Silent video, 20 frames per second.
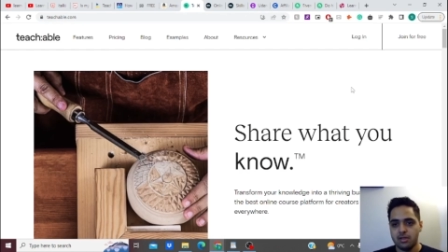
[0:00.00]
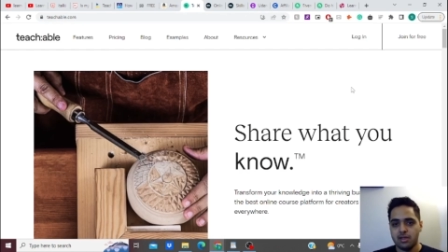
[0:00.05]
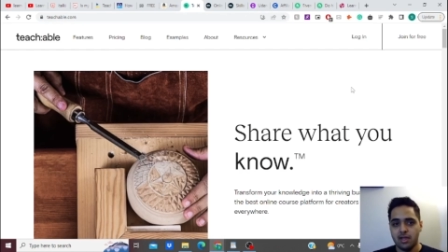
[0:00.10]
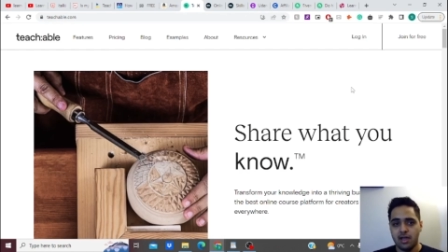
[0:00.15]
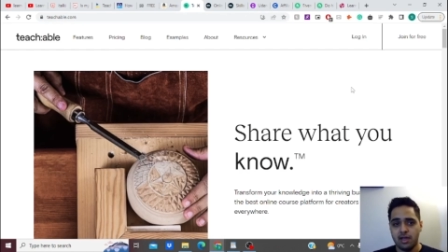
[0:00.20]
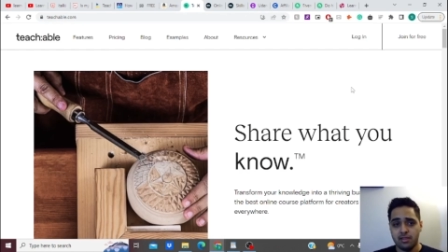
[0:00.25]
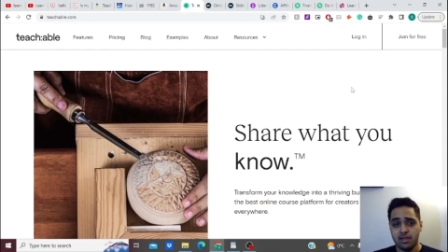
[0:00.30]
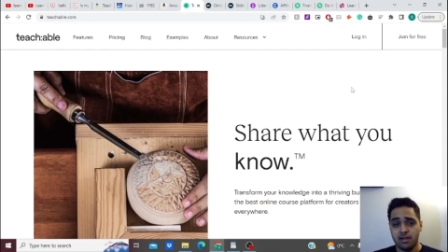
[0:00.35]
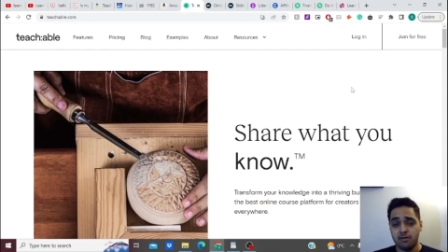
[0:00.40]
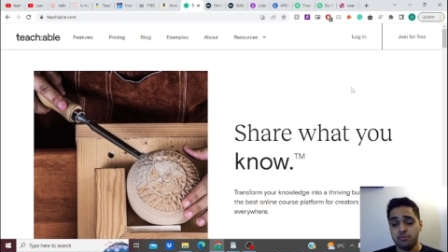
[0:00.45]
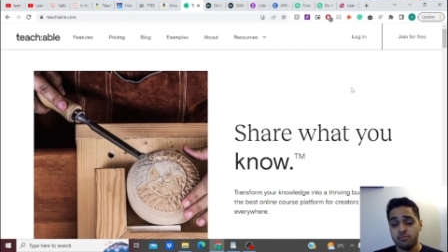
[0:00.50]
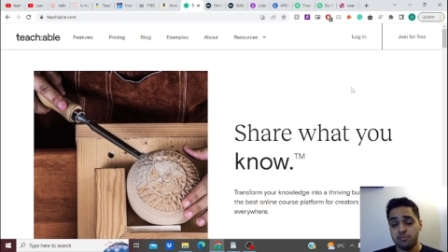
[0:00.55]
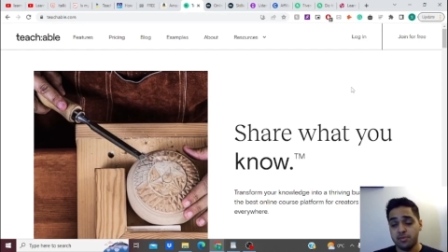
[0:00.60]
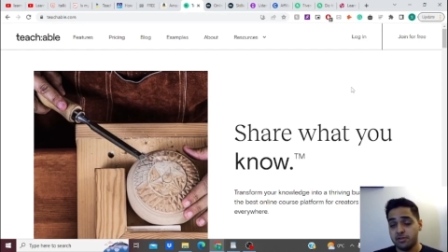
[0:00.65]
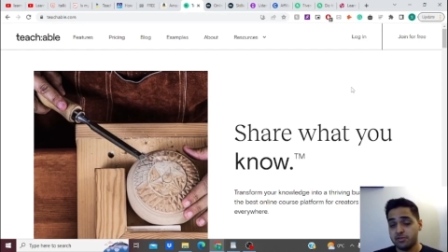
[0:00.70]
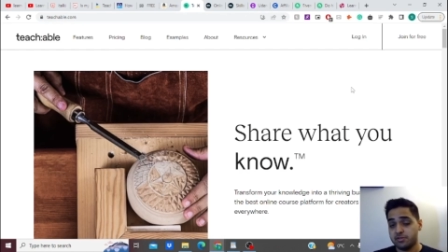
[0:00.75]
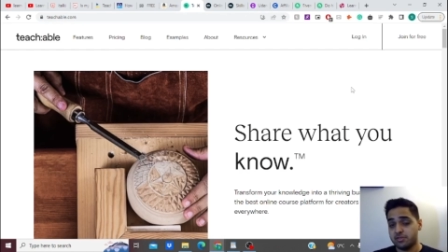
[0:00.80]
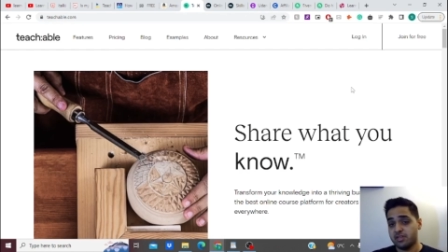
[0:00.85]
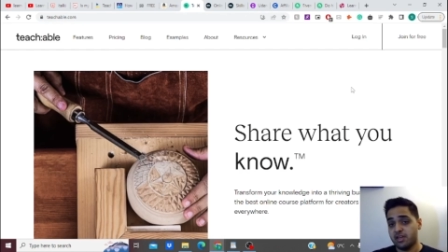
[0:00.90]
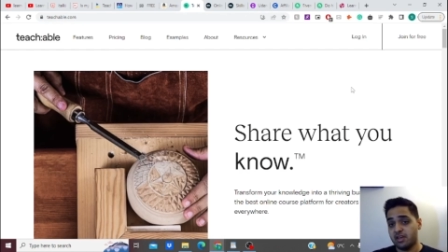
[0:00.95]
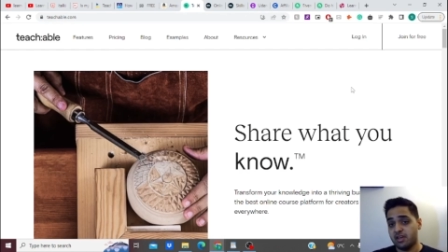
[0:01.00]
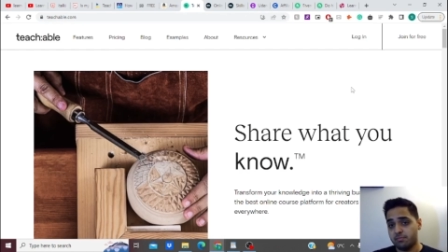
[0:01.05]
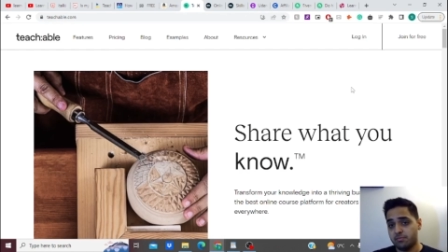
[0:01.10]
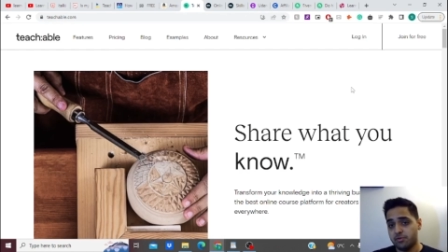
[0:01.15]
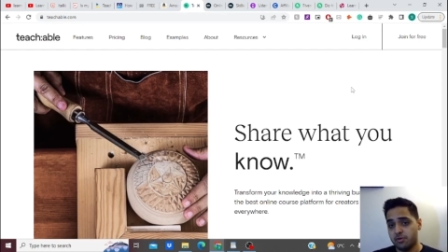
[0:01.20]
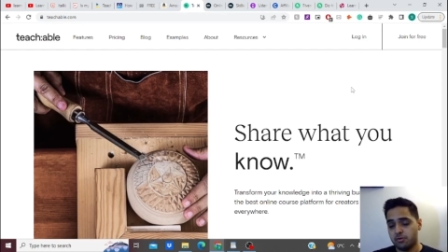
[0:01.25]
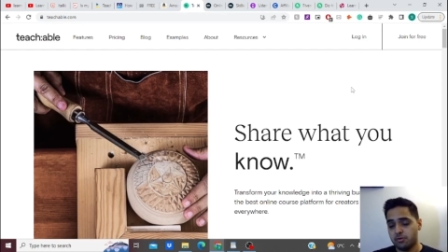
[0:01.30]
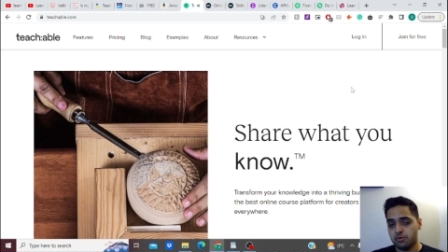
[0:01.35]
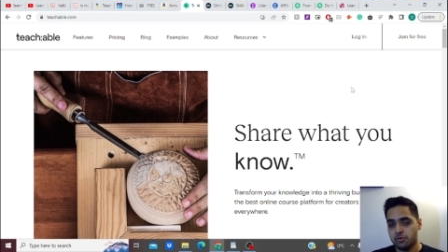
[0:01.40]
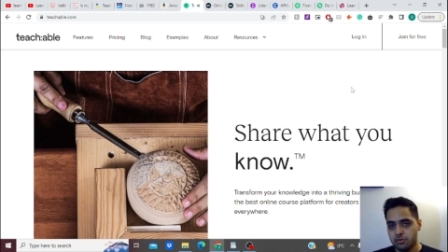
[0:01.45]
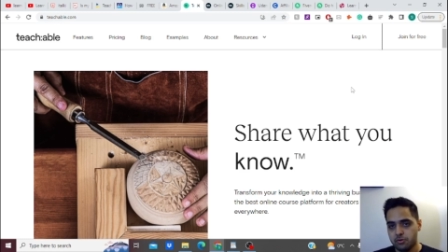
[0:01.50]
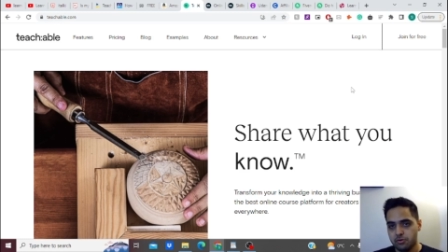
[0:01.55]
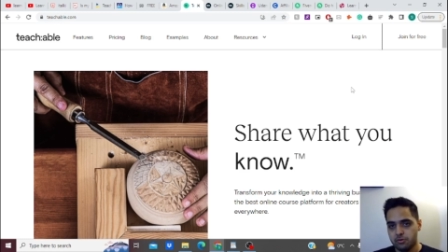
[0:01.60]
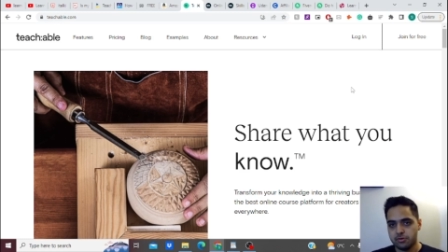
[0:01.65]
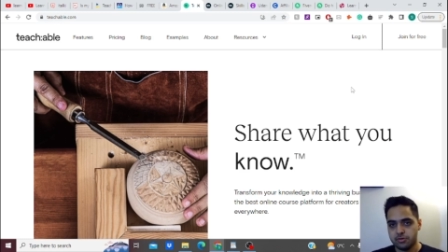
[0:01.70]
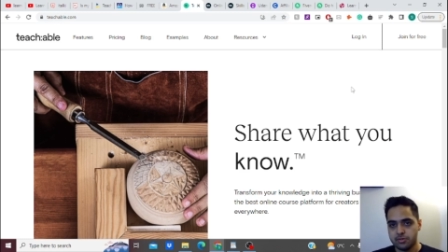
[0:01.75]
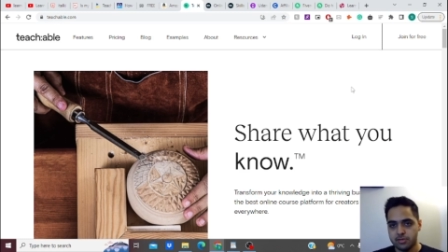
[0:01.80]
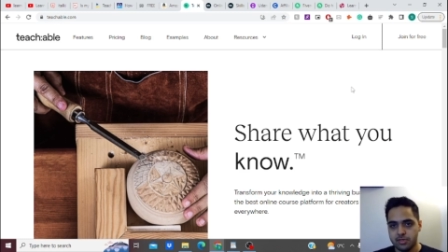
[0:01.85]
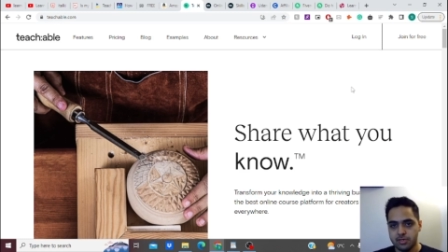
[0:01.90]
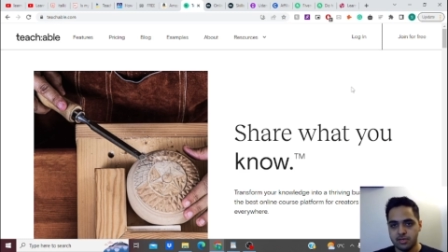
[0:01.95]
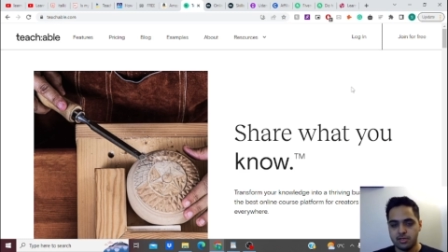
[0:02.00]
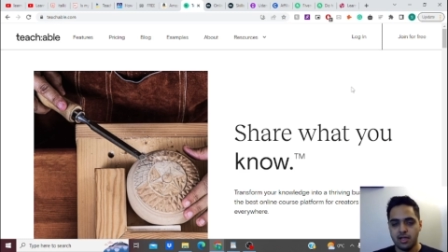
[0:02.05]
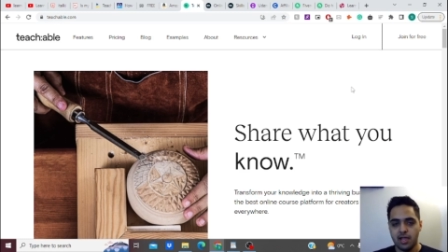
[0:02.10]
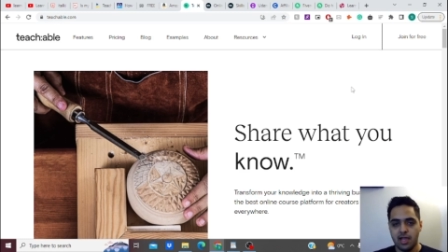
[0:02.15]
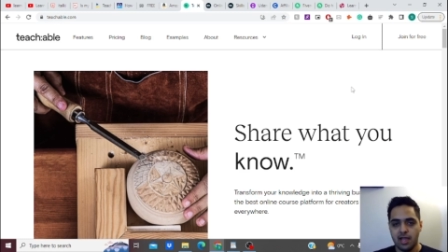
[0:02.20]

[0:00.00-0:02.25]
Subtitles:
and that would be to set up your own course.